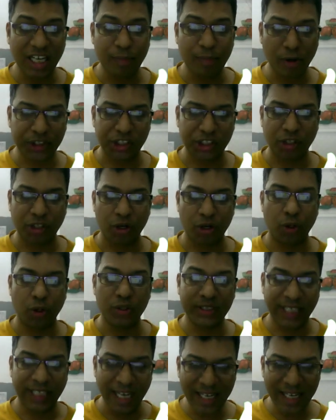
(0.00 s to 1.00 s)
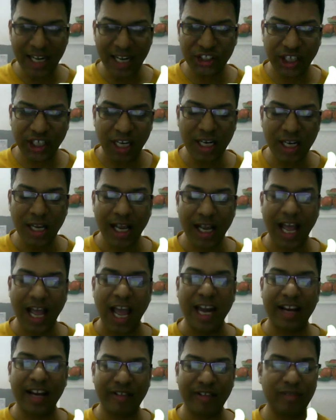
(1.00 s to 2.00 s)
process control, second edition.
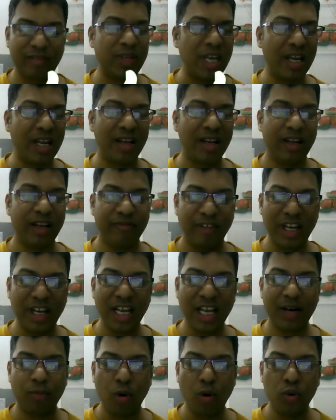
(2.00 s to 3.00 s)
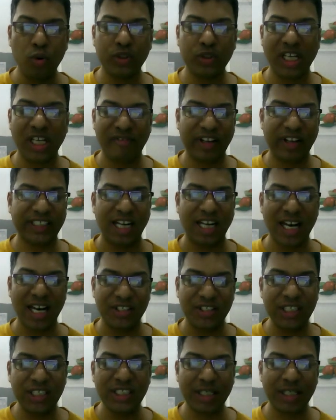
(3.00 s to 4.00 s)
And FMEA, failure modes and effects
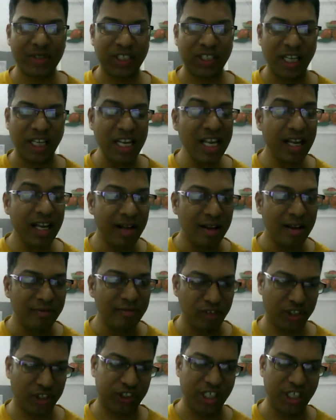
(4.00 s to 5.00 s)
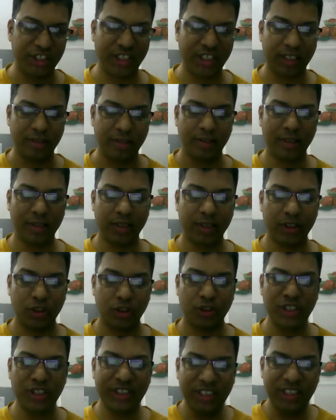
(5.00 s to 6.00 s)
analysis, that is basically first edition.
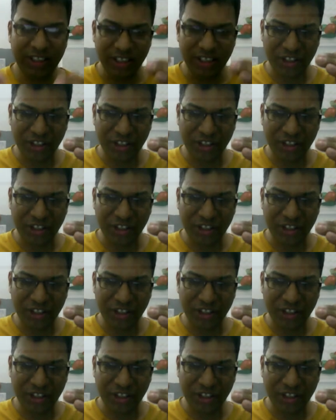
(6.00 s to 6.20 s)
So this is the